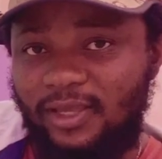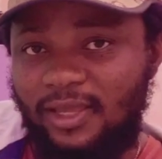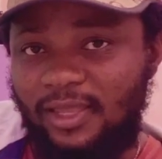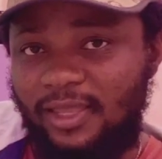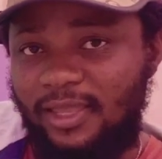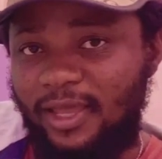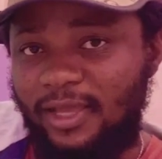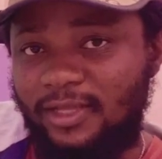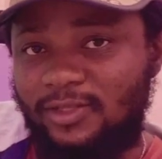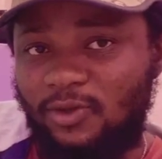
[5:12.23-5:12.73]

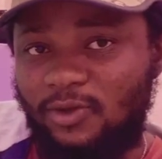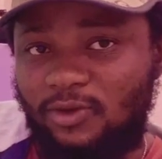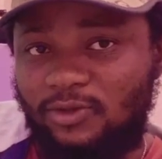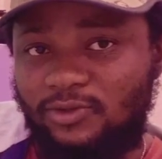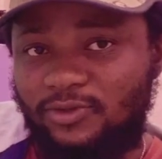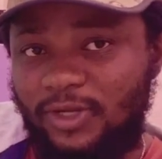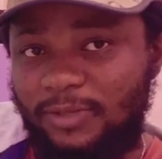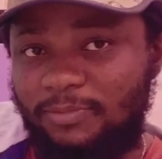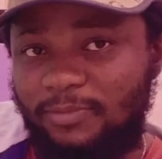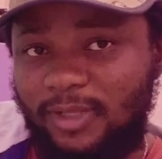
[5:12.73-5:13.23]
100
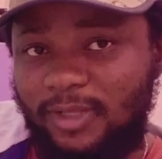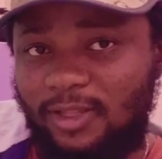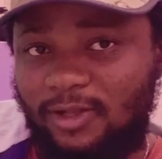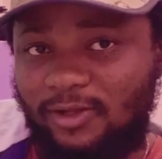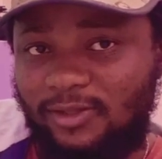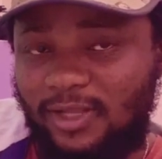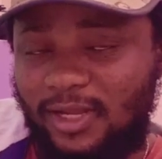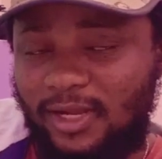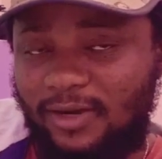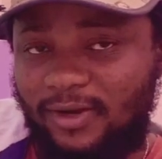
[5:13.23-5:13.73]
million naira,
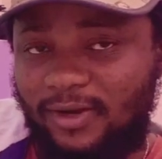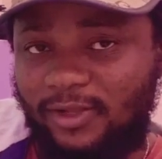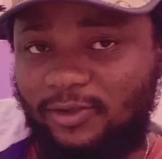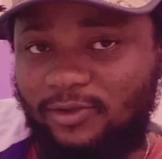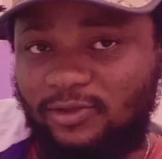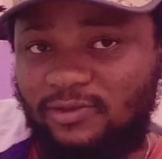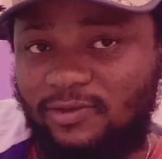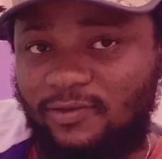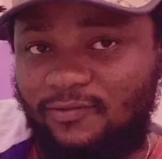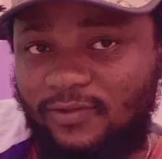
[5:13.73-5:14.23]
use 50
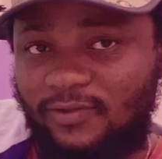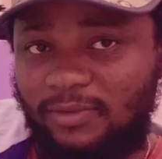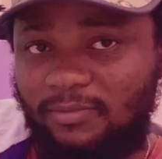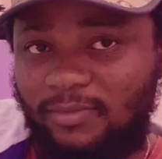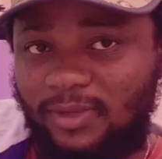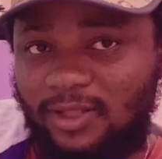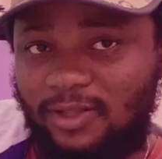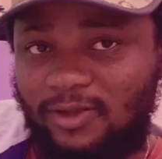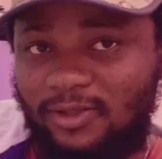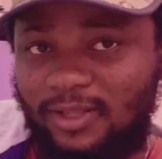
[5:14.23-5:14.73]
million
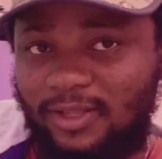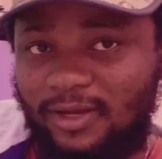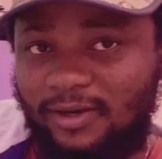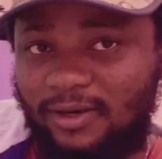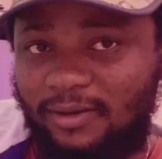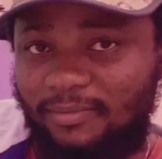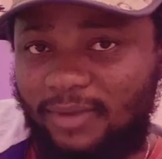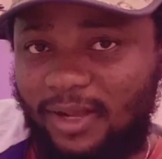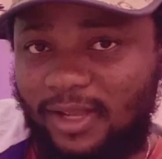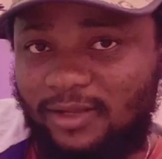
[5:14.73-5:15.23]
naira buy
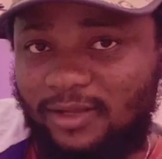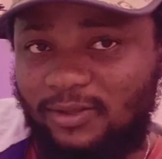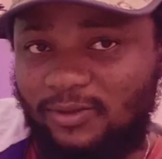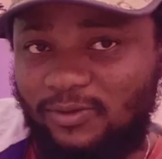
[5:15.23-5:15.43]
clothes.